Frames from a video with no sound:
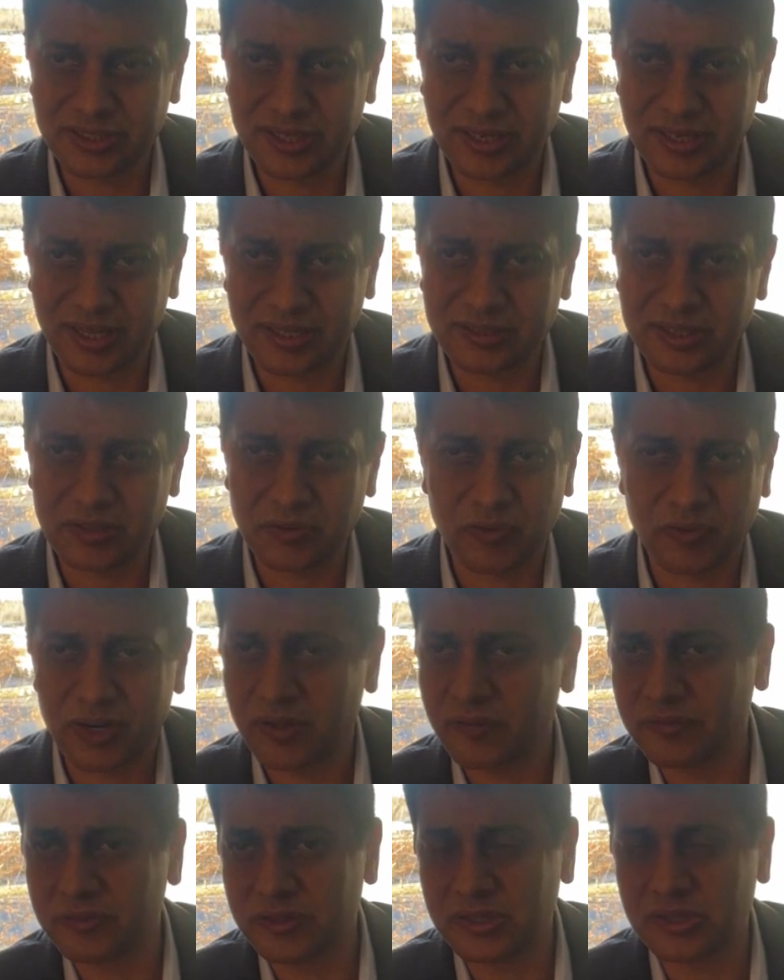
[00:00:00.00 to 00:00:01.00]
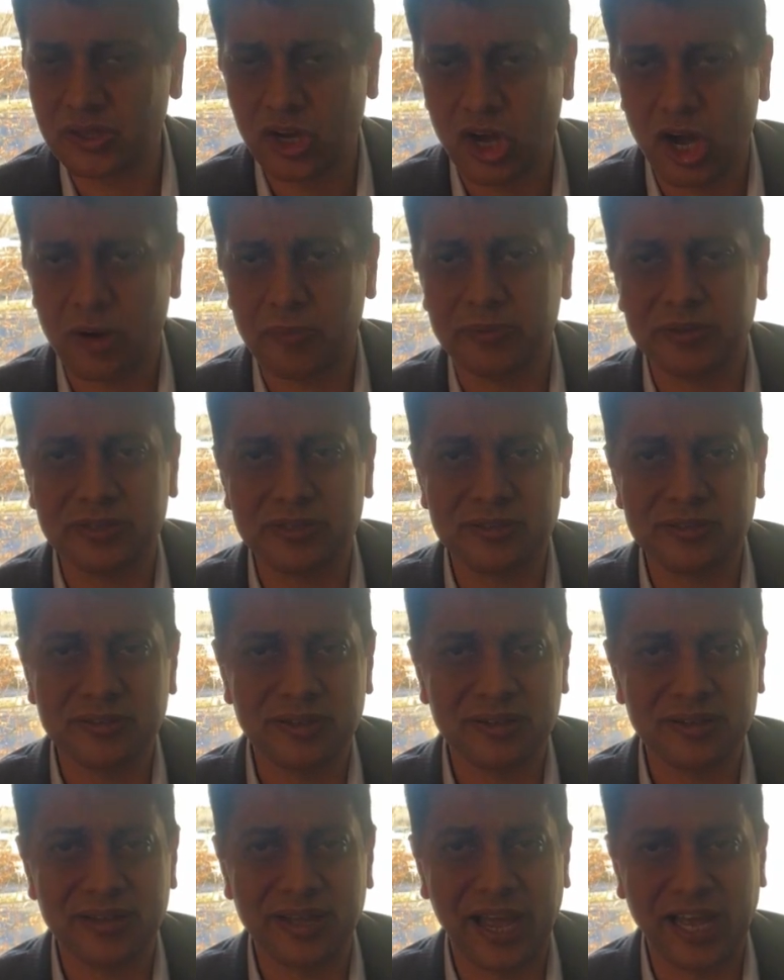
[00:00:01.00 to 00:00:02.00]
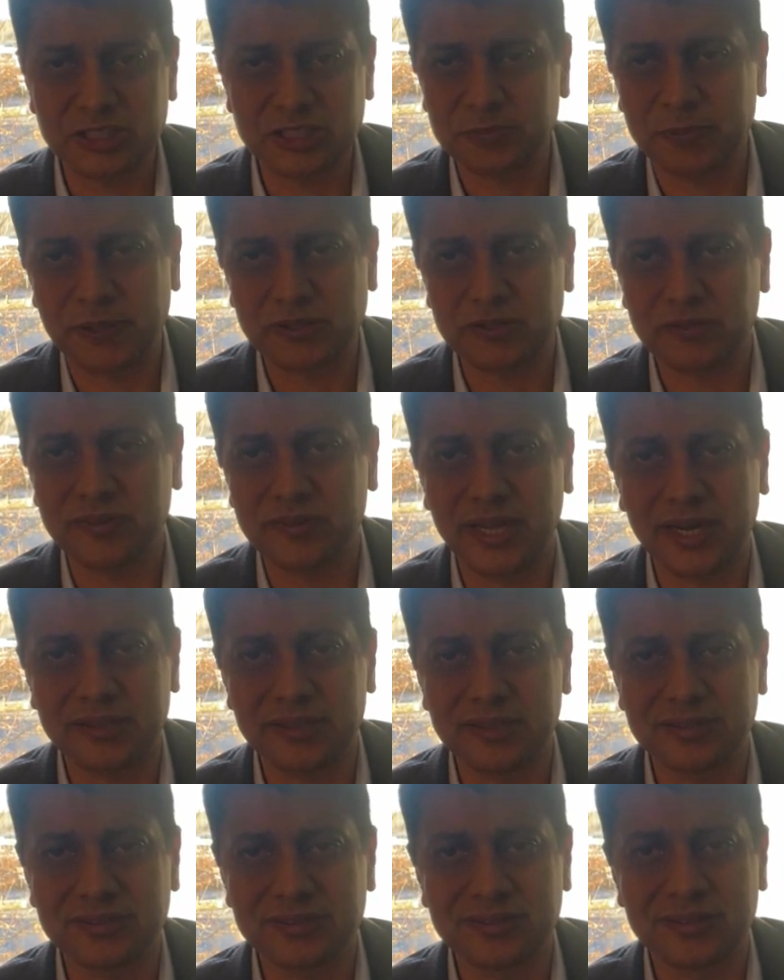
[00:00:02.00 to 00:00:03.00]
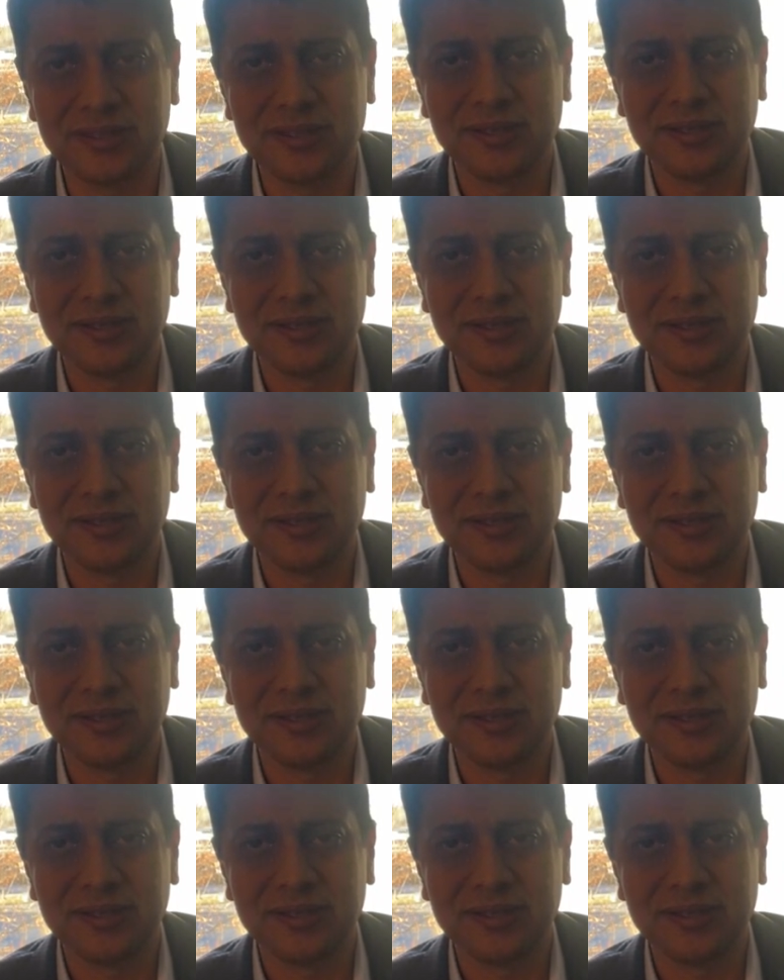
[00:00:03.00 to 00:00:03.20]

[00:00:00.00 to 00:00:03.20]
and I think one of the common aspect of that is